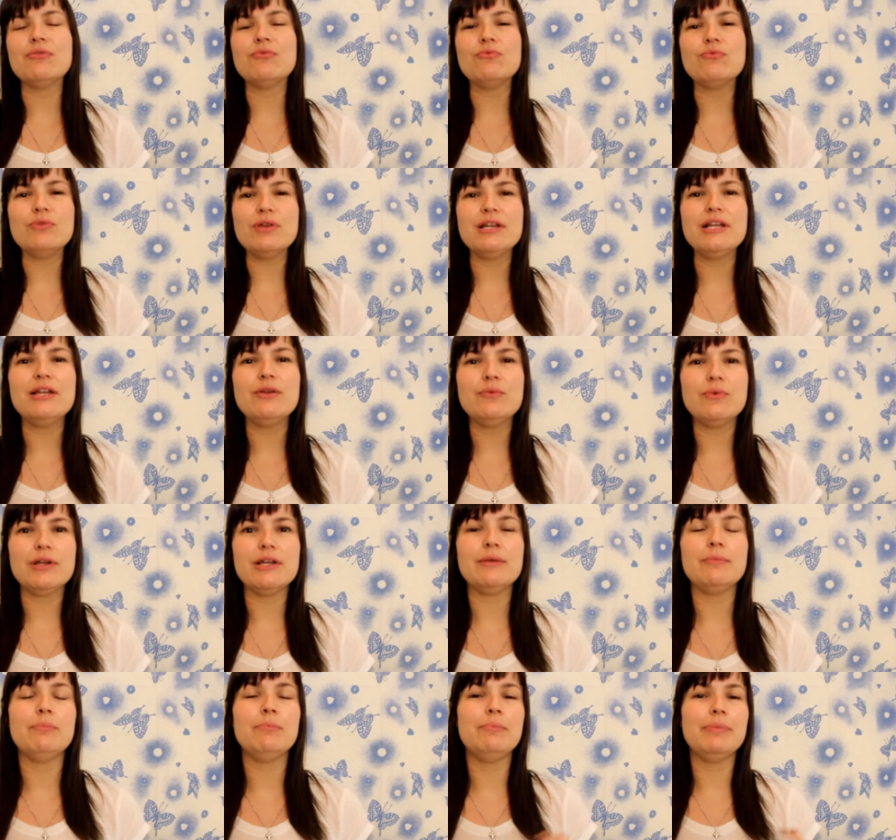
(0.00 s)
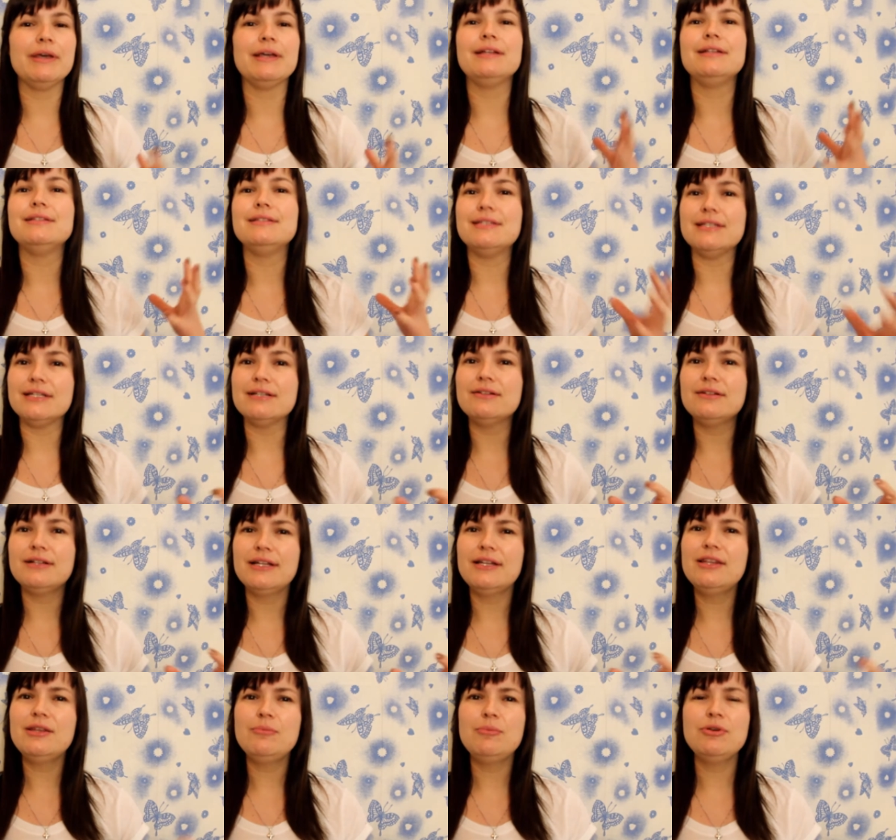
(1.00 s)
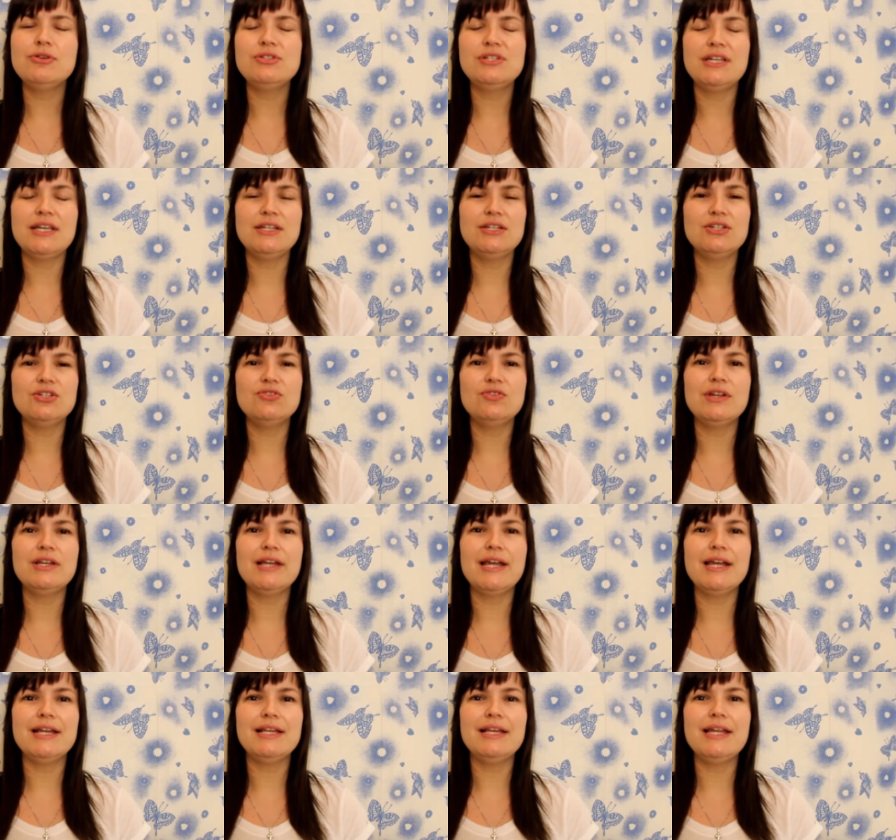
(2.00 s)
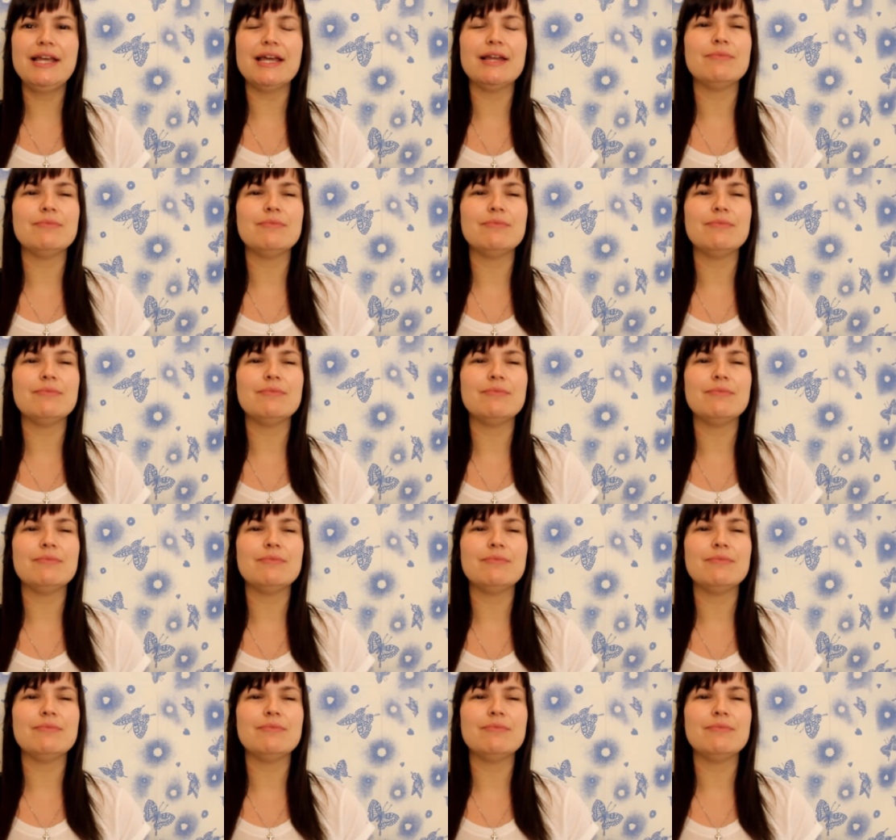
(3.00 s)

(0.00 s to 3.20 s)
a really big deal in the beauty industry lately,